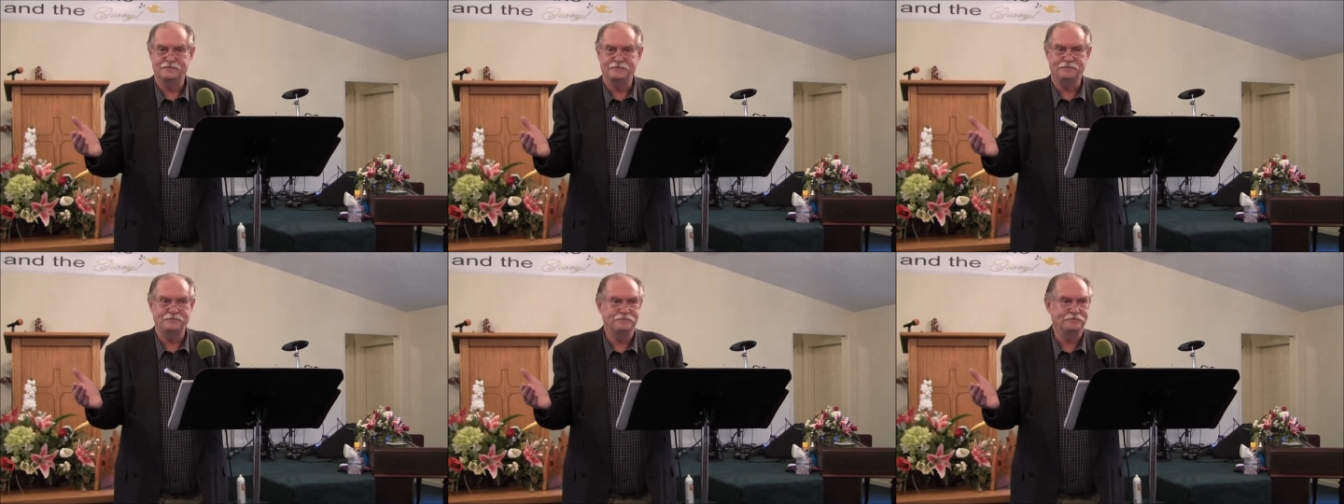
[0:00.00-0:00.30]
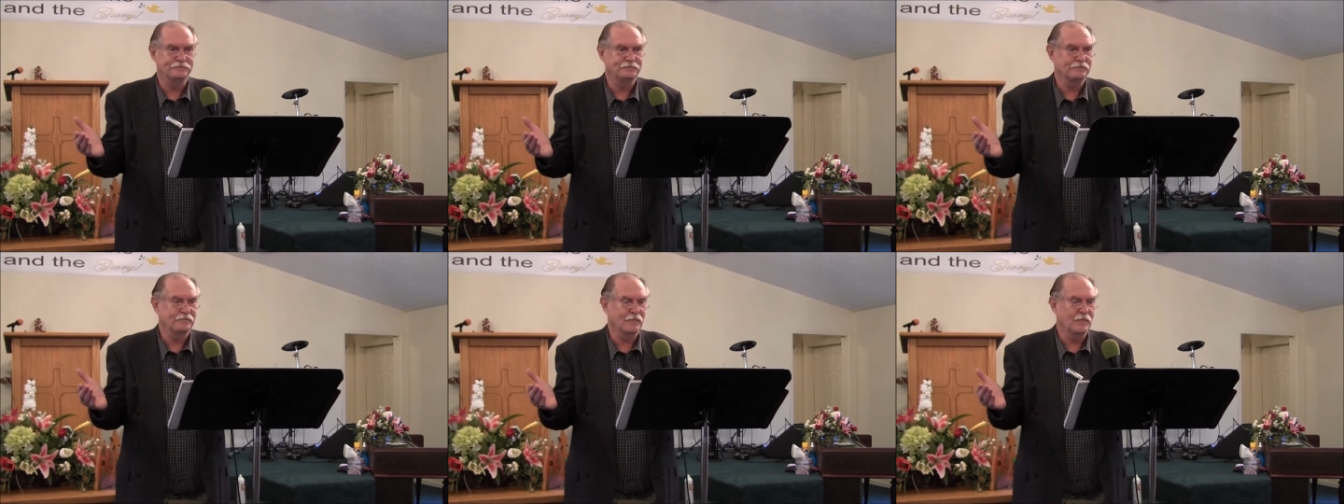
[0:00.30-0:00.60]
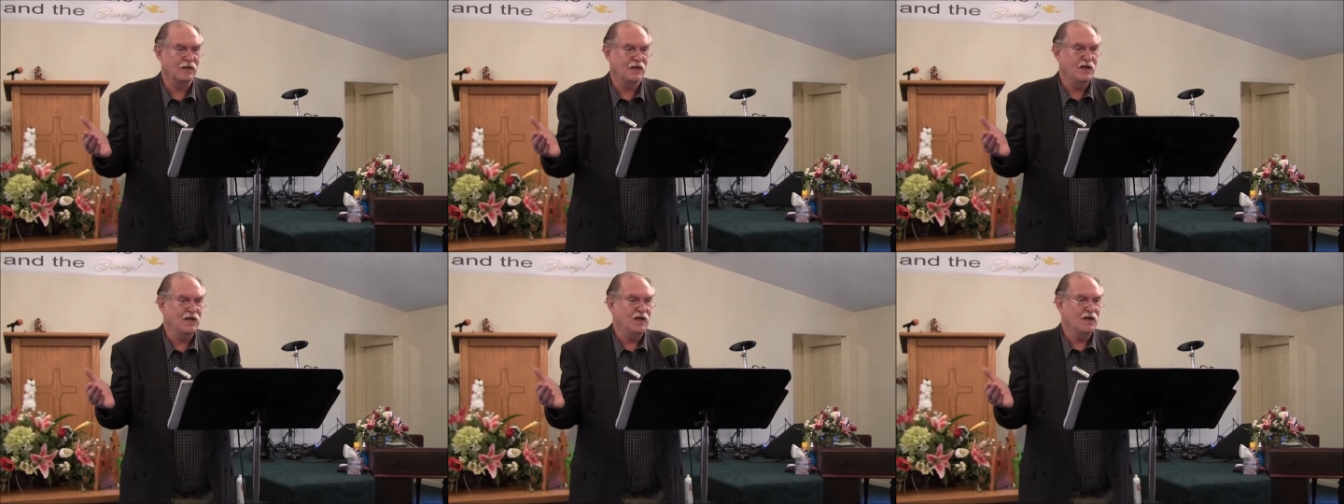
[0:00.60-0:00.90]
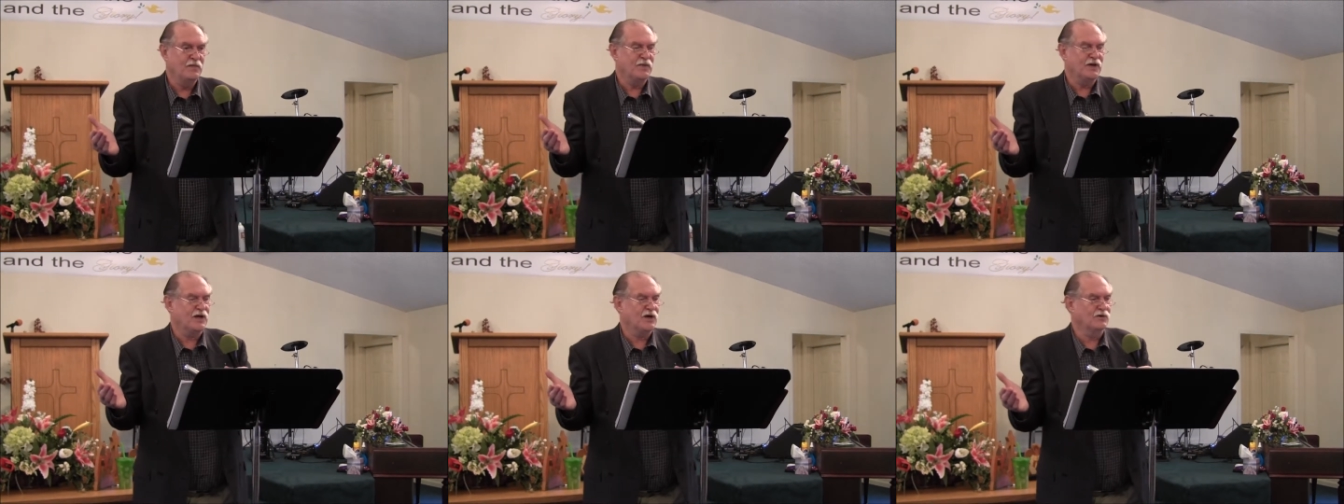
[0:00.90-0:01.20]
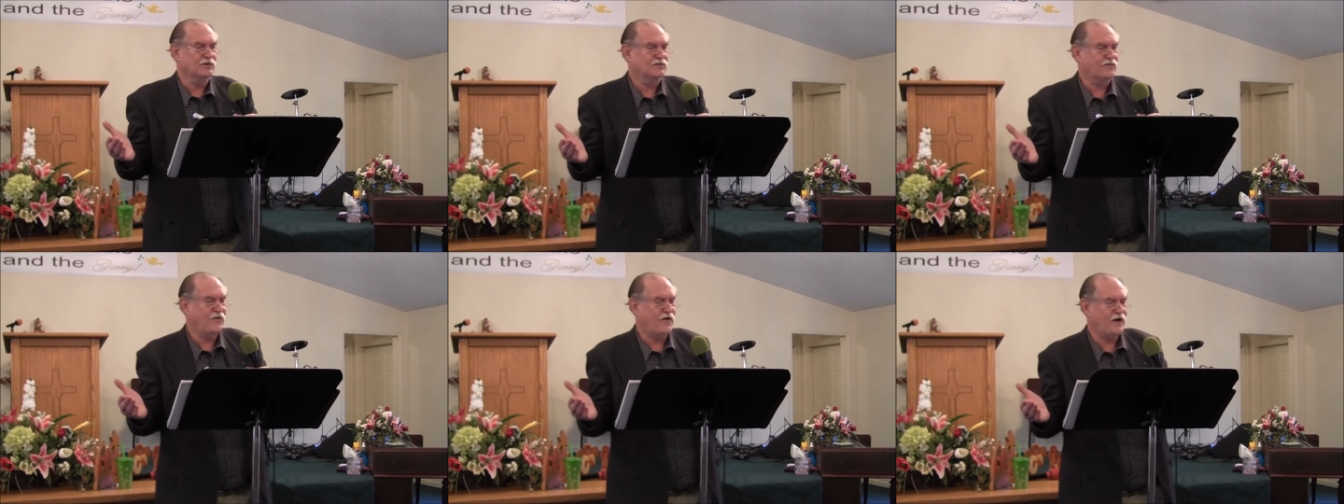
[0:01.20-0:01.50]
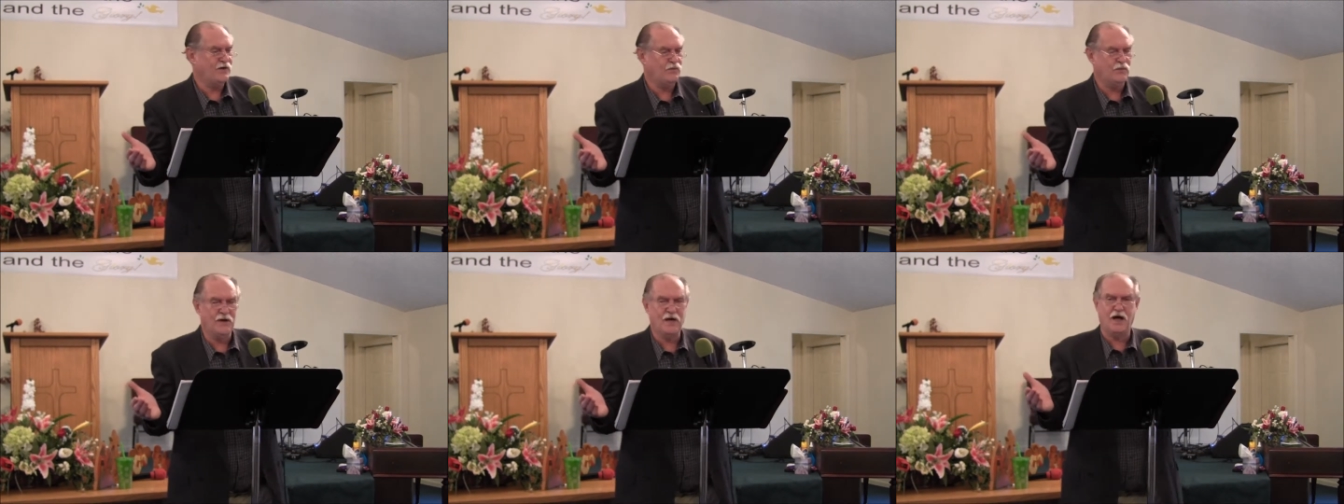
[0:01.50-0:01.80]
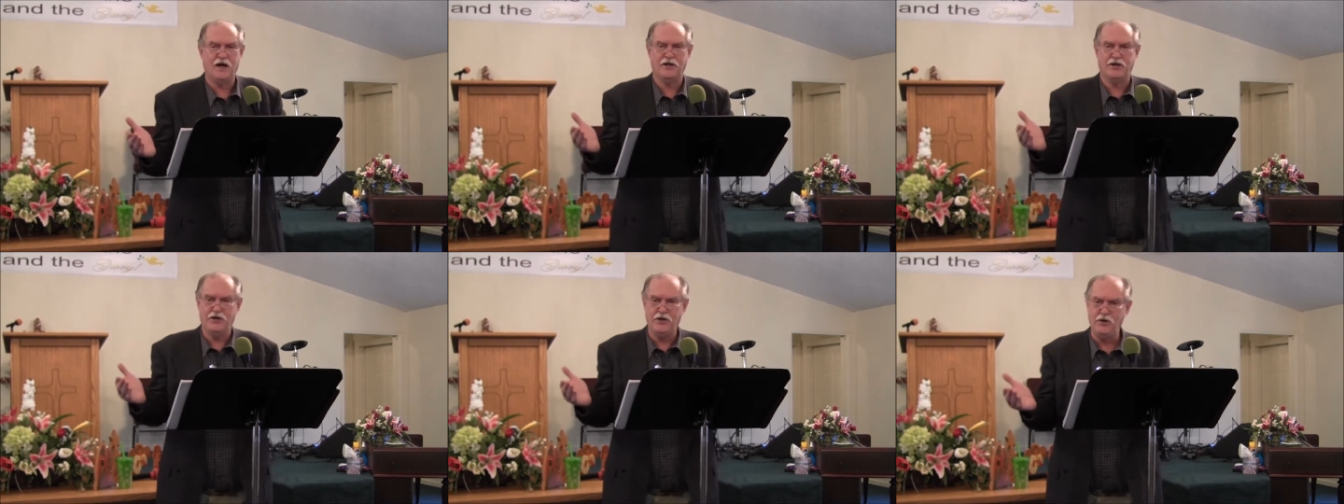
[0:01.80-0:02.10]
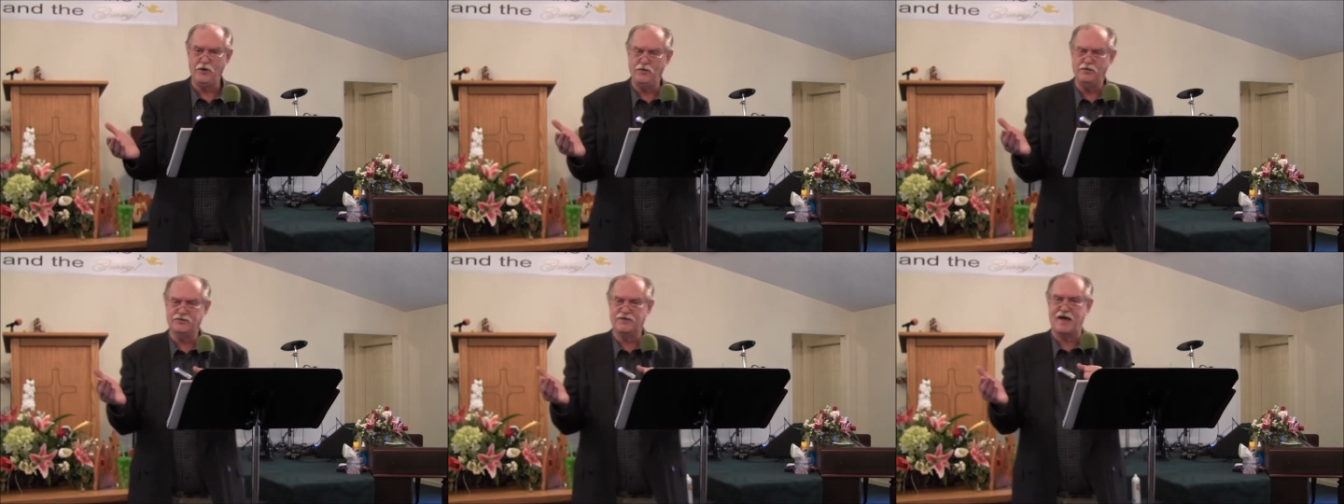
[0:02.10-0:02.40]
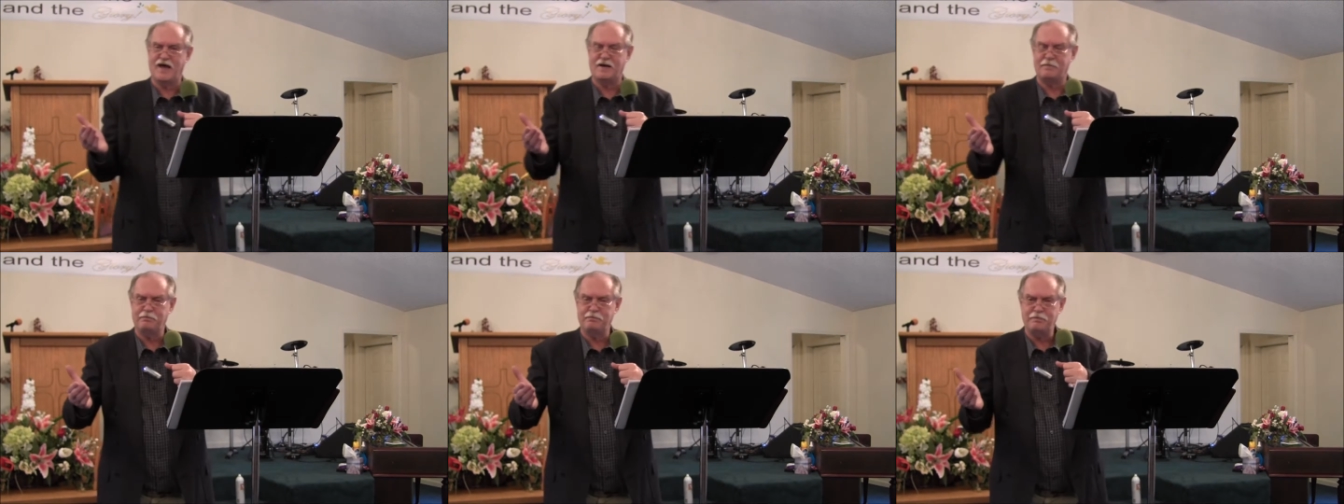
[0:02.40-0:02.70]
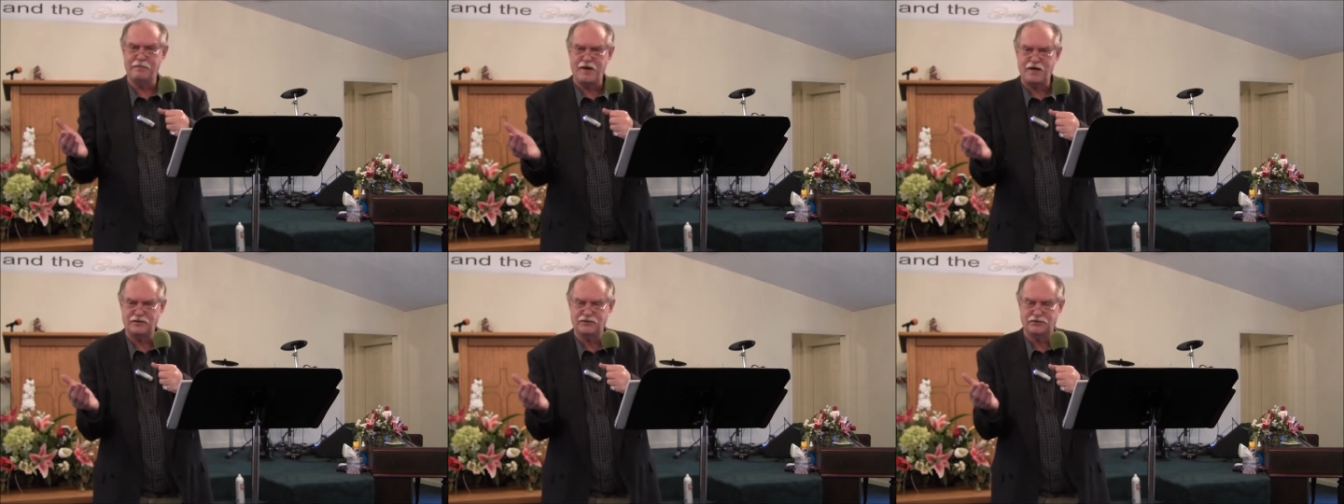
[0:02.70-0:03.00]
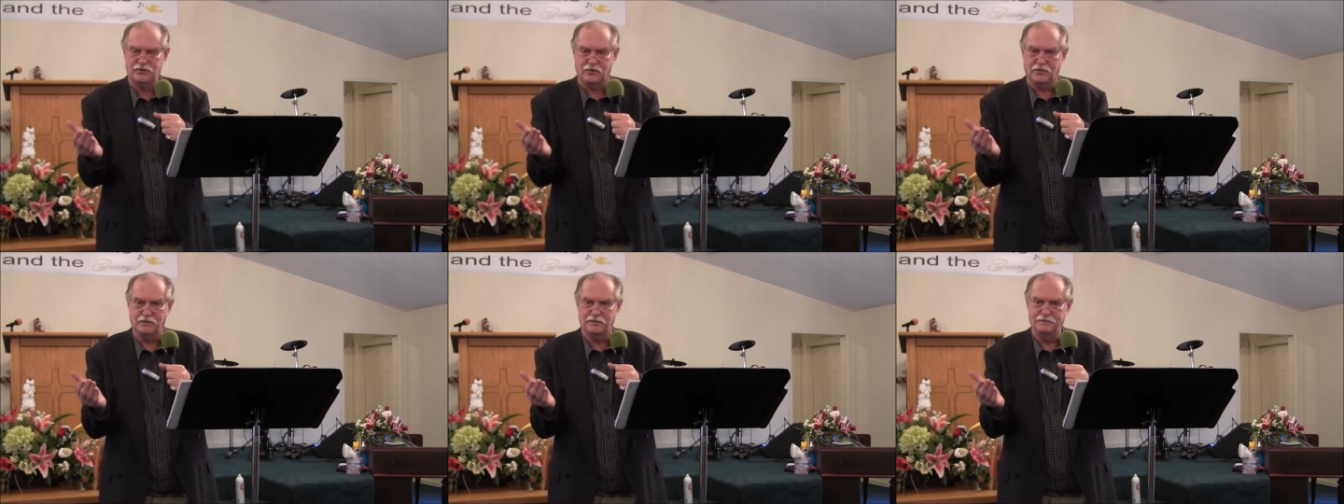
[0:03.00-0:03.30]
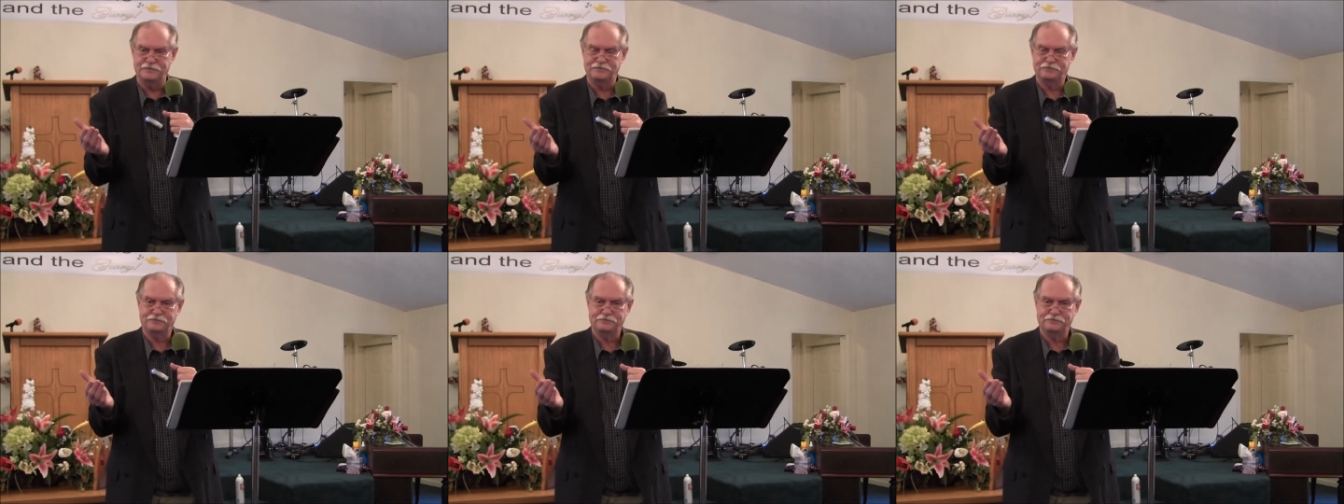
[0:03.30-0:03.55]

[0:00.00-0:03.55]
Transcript: Amen. Because faith, we got to use that muscle.